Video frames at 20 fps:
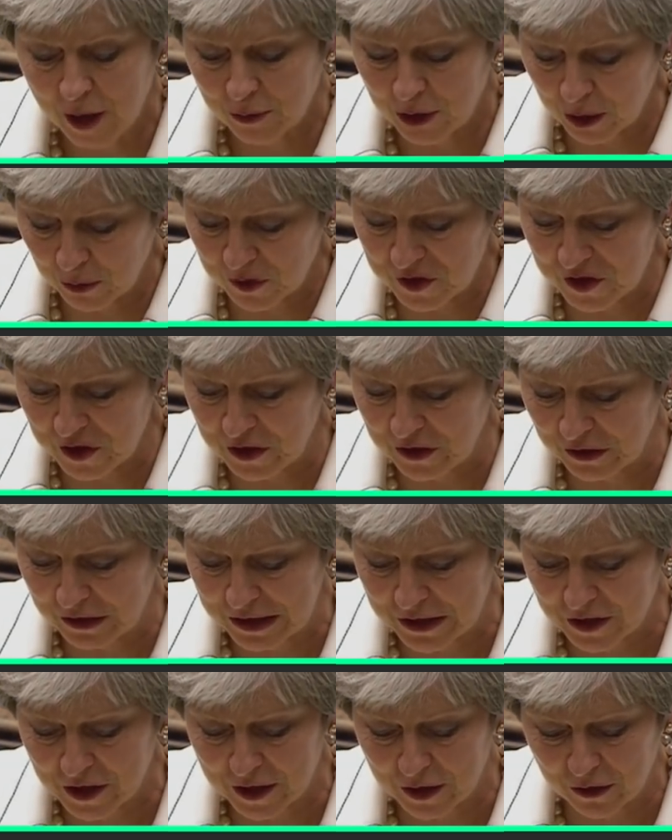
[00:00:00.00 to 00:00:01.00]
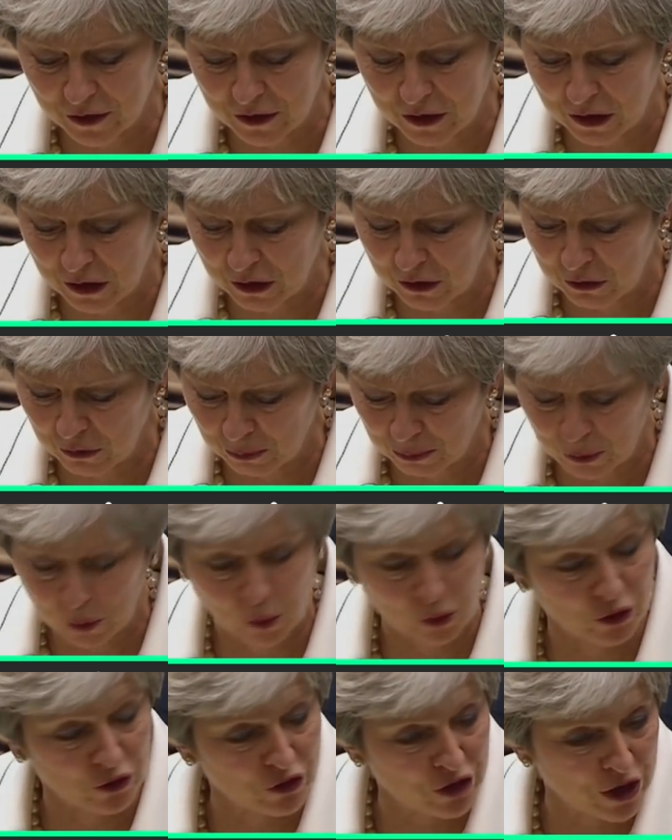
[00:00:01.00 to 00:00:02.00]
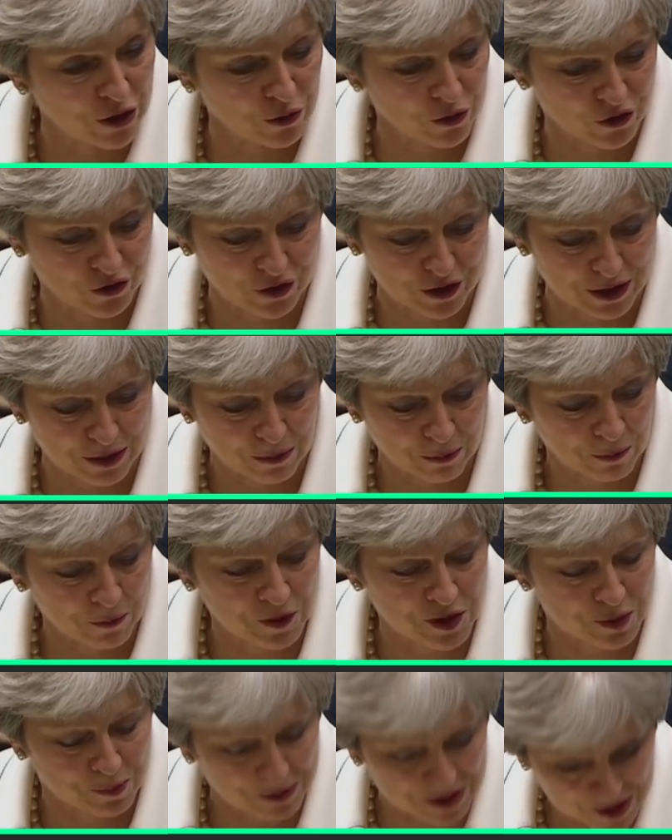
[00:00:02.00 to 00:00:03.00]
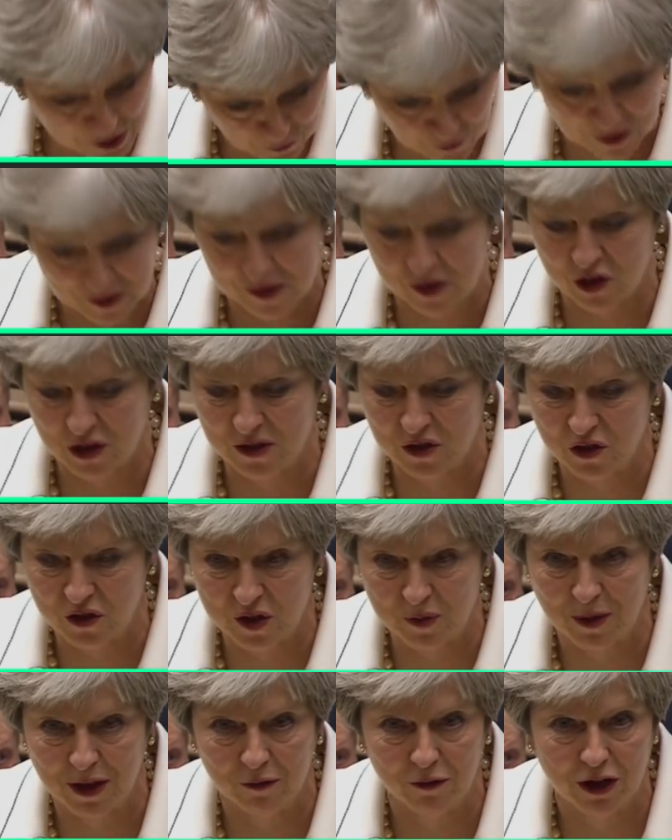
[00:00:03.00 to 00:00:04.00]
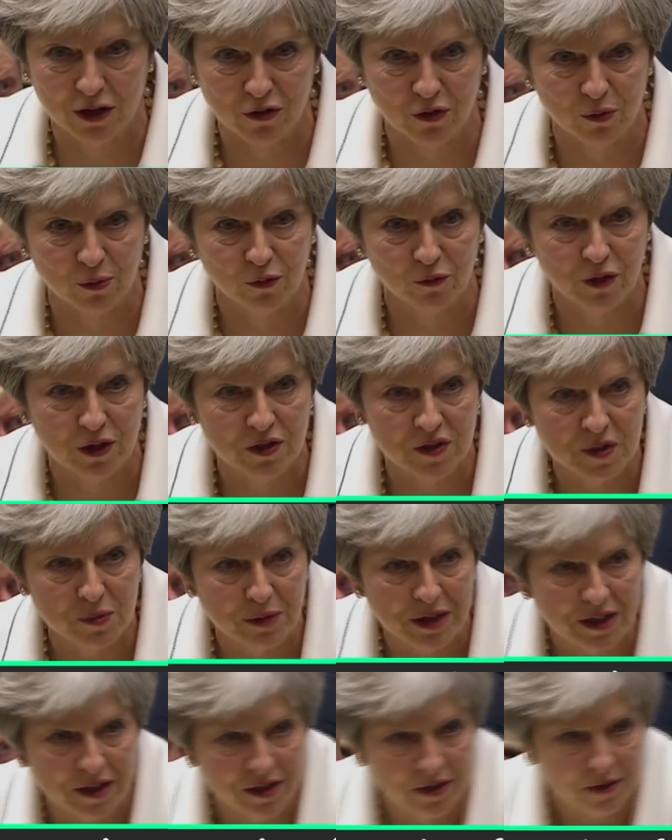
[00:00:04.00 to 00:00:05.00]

But I will certainly take on board and note the specific suggestions my right honourable friend has